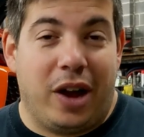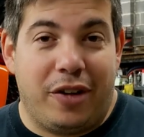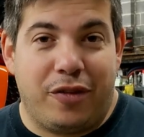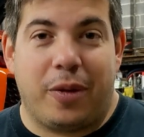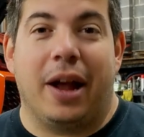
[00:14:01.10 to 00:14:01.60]

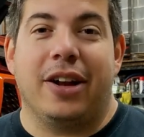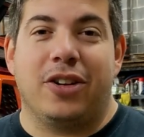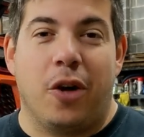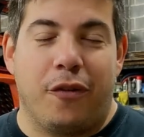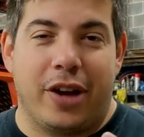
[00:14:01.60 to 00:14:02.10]
rough.
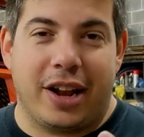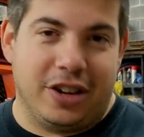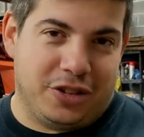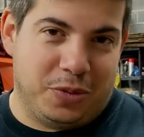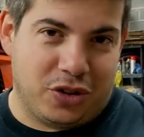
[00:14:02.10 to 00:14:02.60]
Don't forget
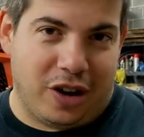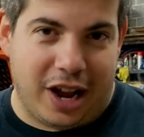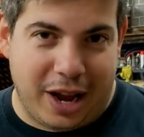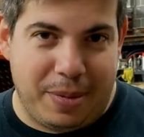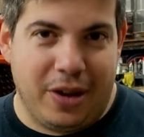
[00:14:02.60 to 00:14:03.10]
to
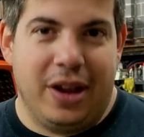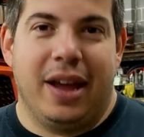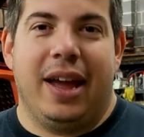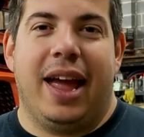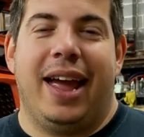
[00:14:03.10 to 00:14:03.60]
subscribe
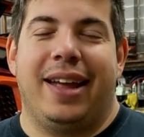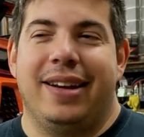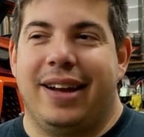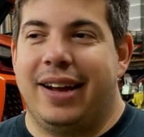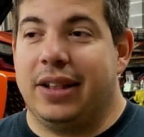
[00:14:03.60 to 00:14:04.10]

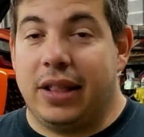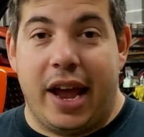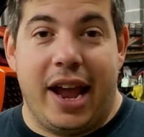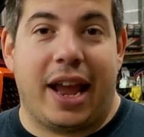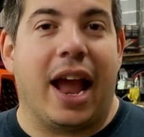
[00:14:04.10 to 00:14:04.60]
and
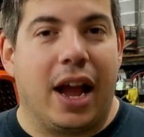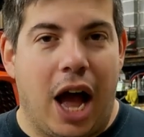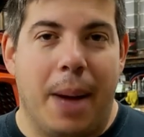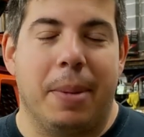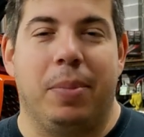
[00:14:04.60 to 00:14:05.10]
like and
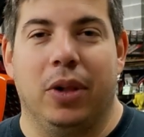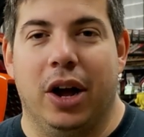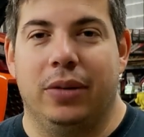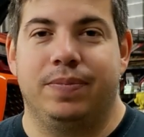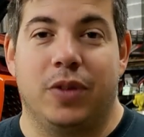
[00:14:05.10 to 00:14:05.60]
comment
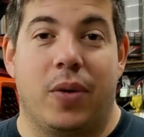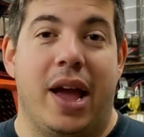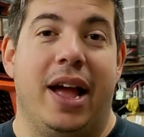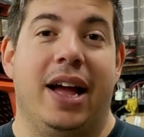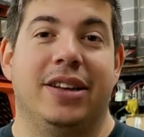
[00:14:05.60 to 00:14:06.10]
below.
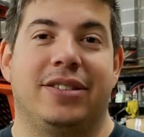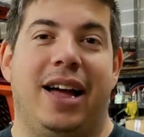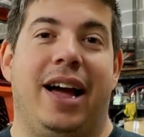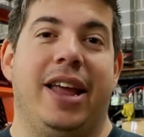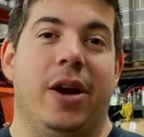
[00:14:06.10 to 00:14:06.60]
Okay, guys,
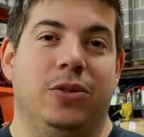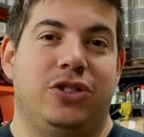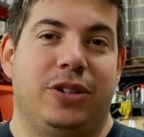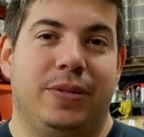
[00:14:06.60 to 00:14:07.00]
adios.